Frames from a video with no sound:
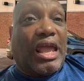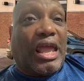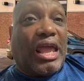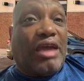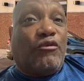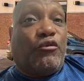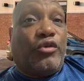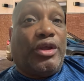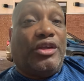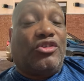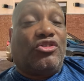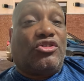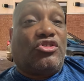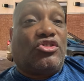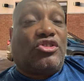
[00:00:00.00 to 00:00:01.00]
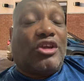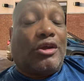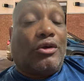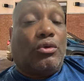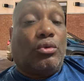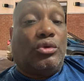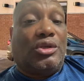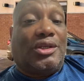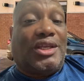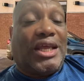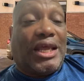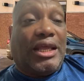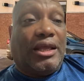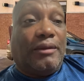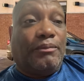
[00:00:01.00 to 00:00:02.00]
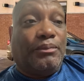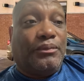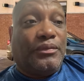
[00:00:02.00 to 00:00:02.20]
every single day,